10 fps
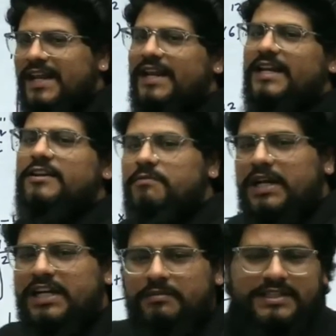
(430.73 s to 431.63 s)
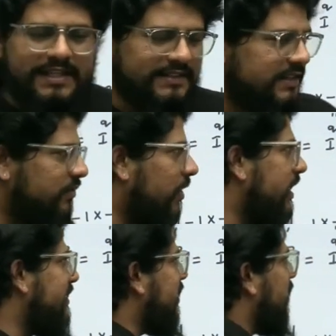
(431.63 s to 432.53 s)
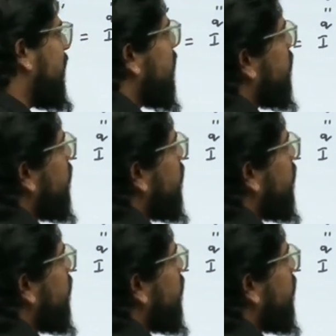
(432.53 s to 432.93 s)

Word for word: negative multiples exist what does that refers